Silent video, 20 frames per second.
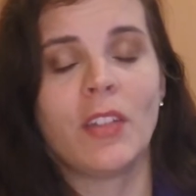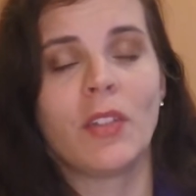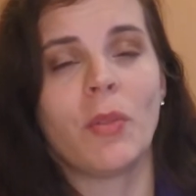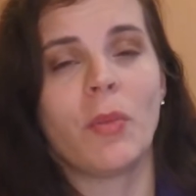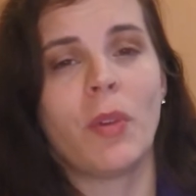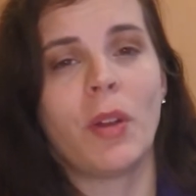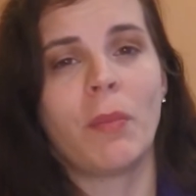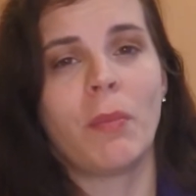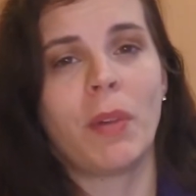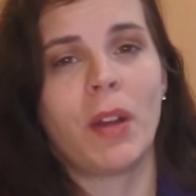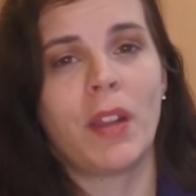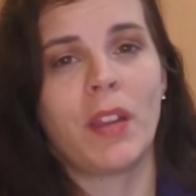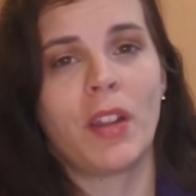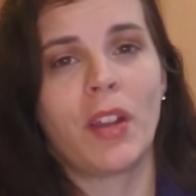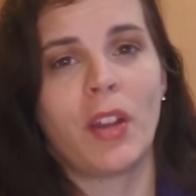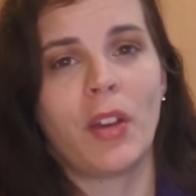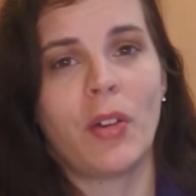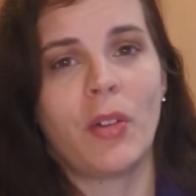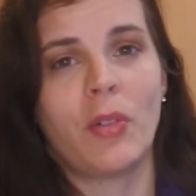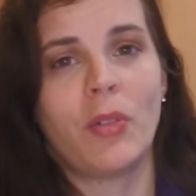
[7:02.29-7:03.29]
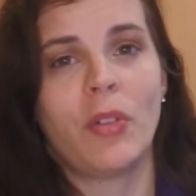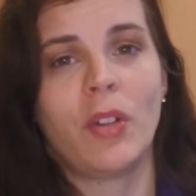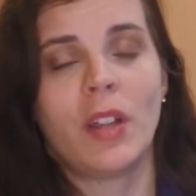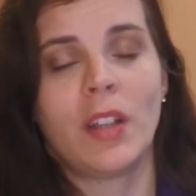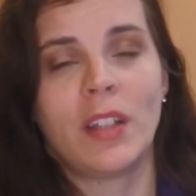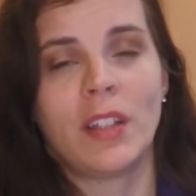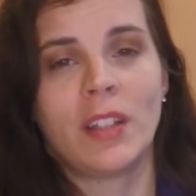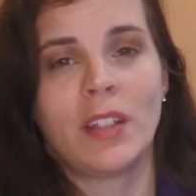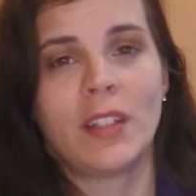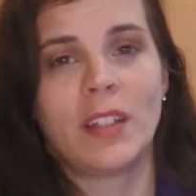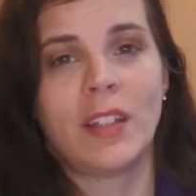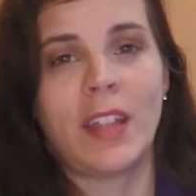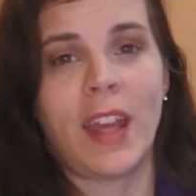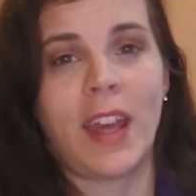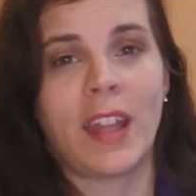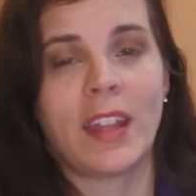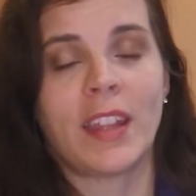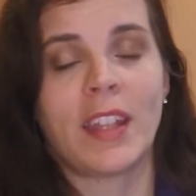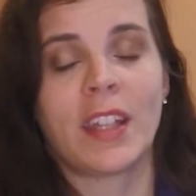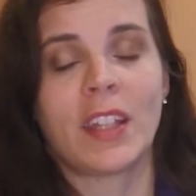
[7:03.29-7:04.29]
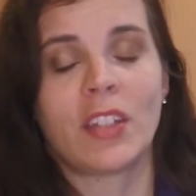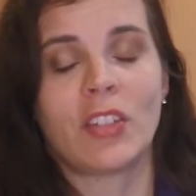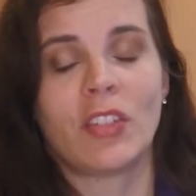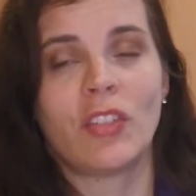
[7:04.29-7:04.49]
The one by the Co-Chapel,